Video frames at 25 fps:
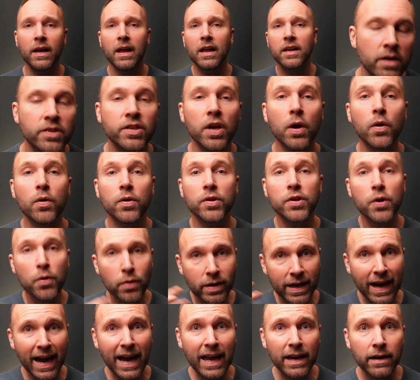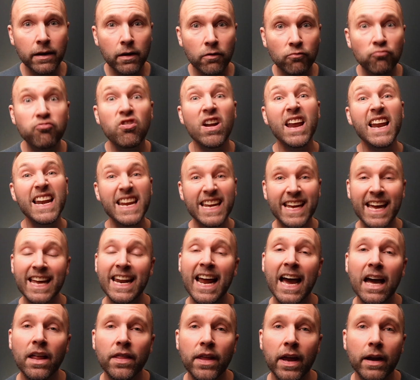So you can really get
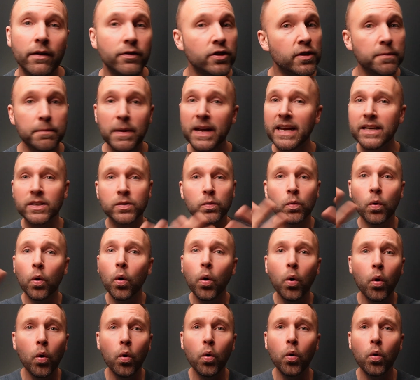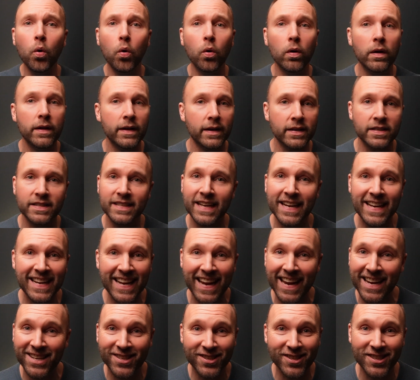out there and speak to all the estate
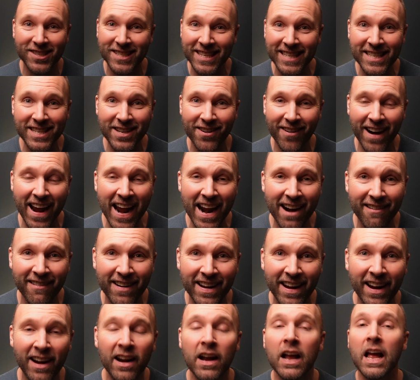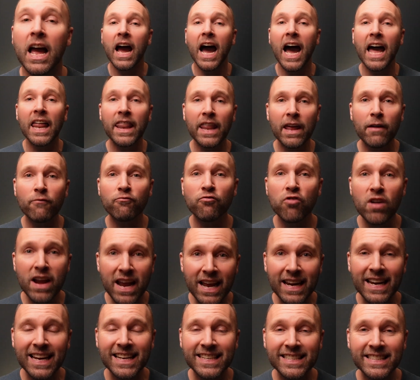agents in your area. And then
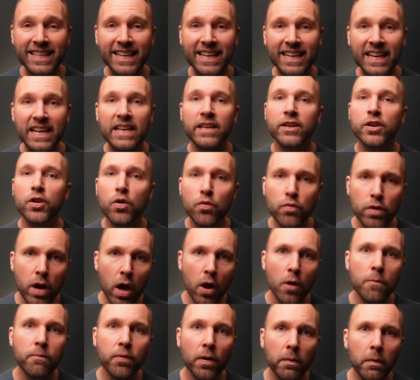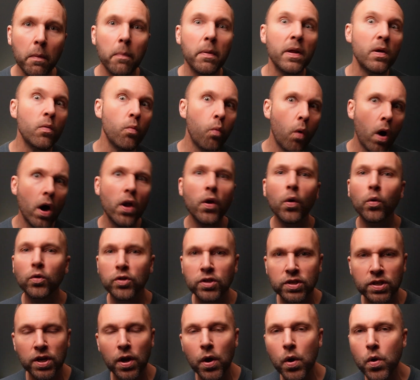realistically, you know, probably one or
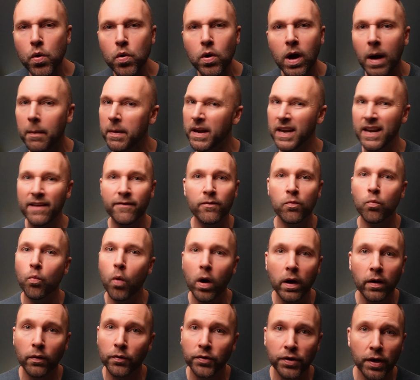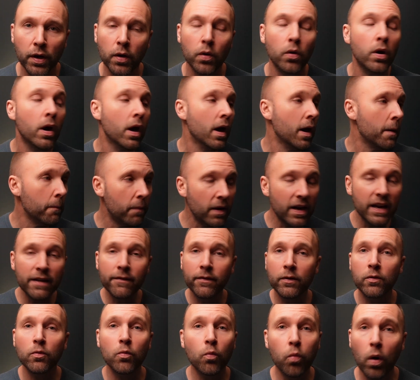two, I mean, even one will do, but
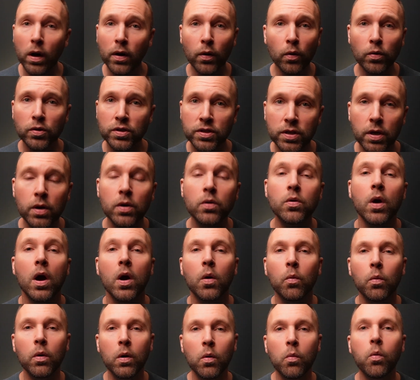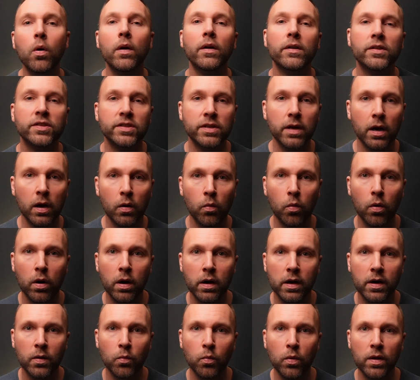even one or two will want to start
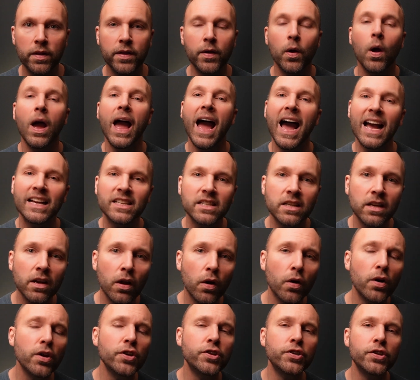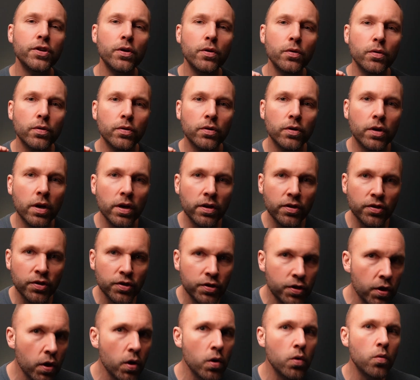working with you. As long as you can
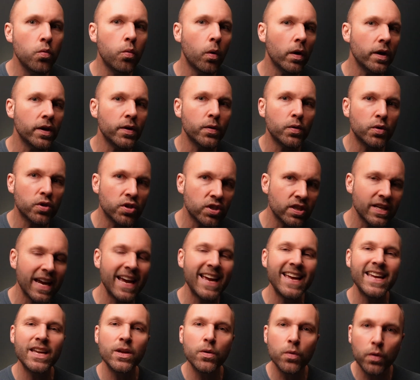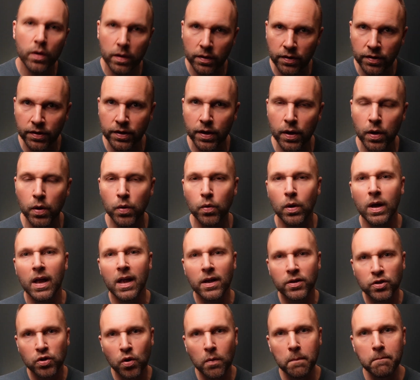do what you say you can do.
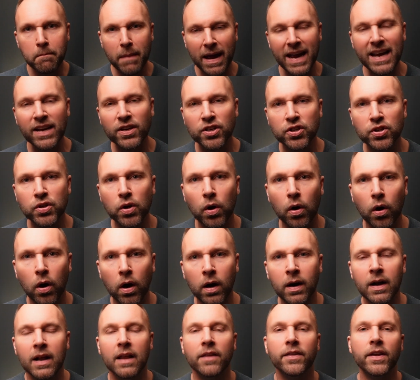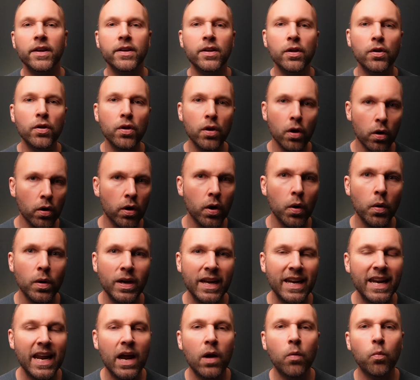So make sure that you're not going
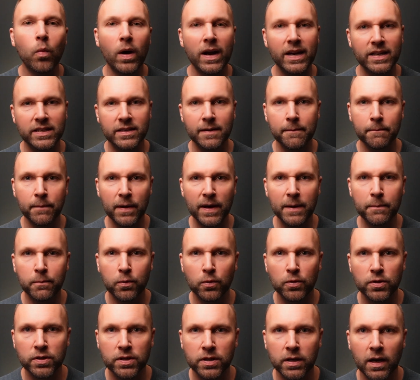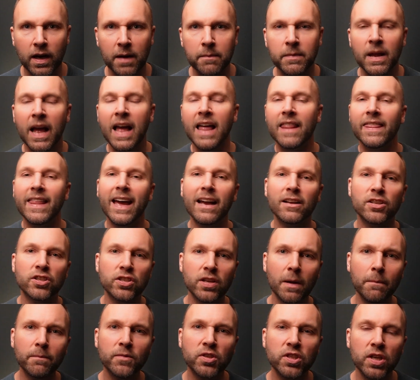in there and wasting people's time. Now,
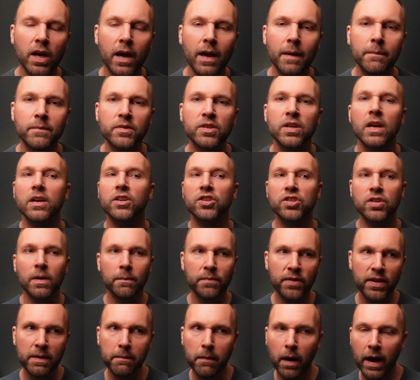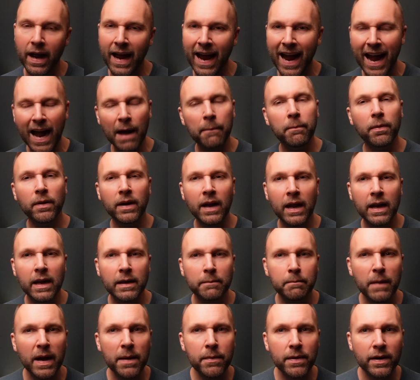sometimes something might happen and
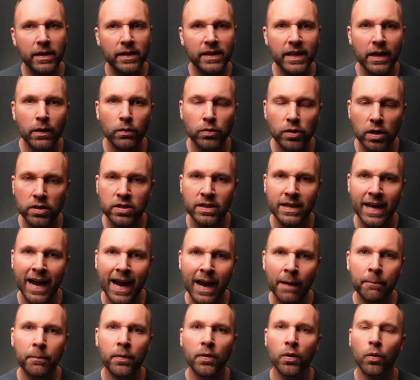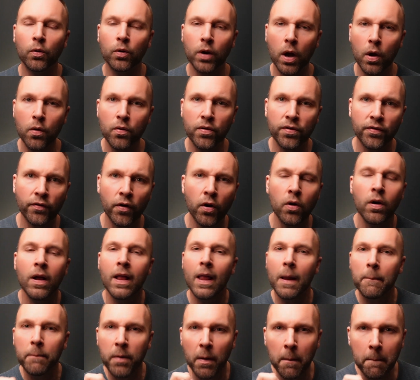maybe a deal doesn't happen or go through,
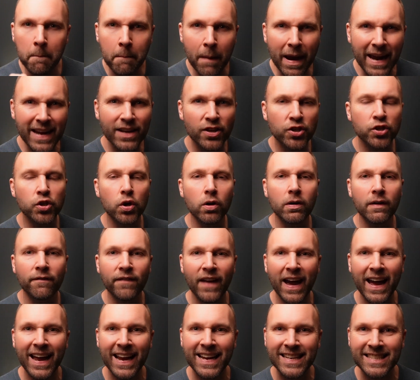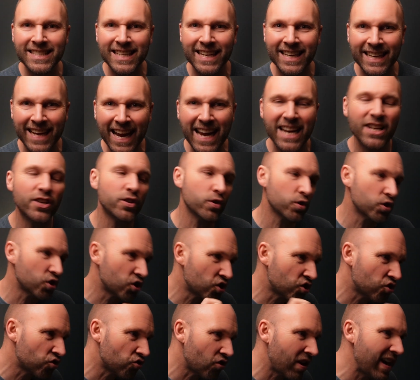but make sure if that is the case, you're
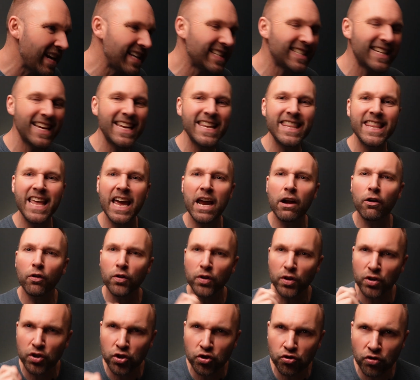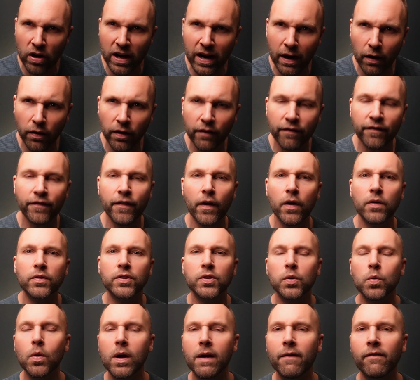straight in there or you're straight on the phone
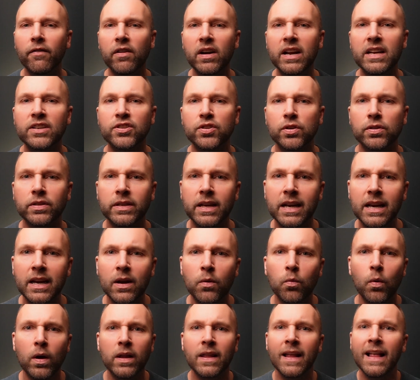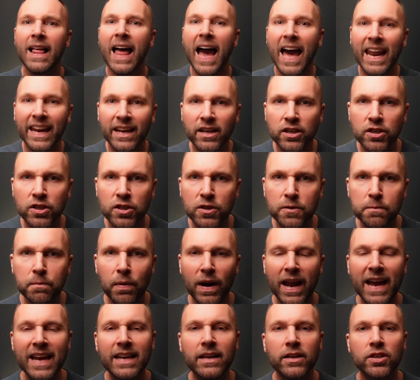to whoever it is you're dealing with and
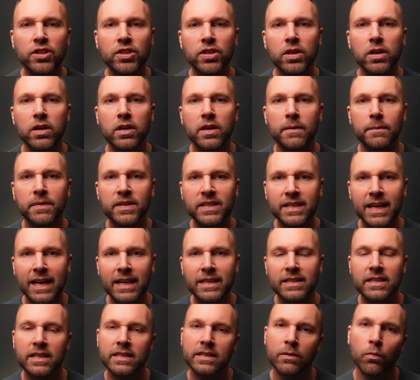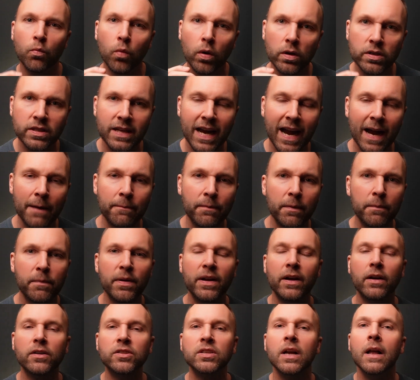explain the circumstances and what's happened,
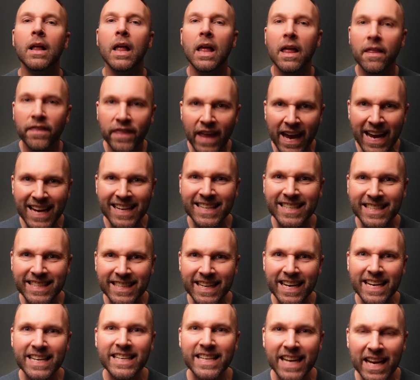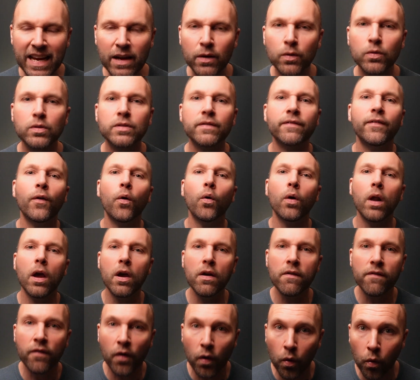because they see deals fall
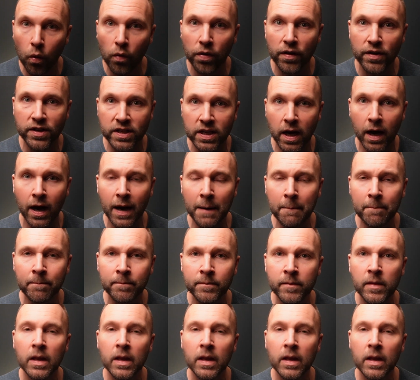over all the time.